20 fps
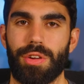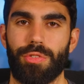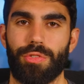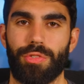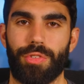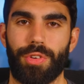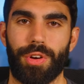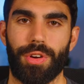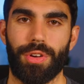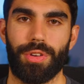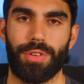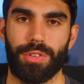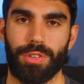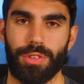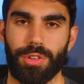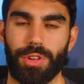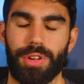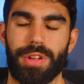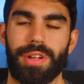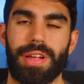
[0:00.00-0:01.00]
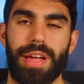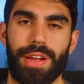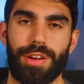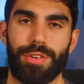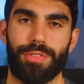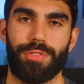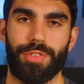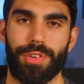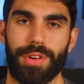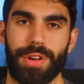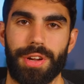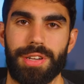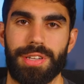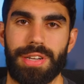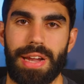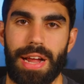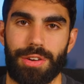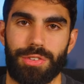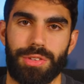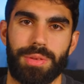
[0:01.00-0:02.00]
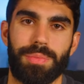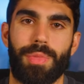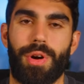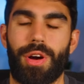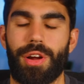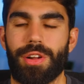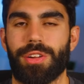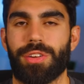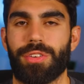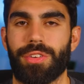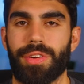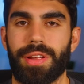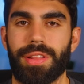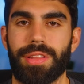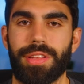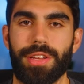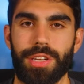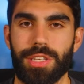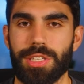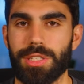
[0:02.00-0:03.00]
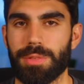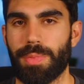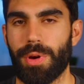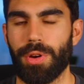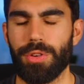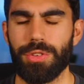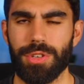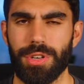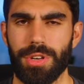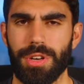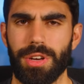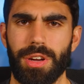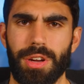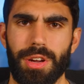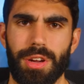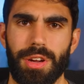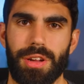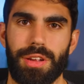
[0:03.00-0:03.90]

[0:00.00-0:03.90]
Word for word: for looking at your footage and actually monitoring the exposure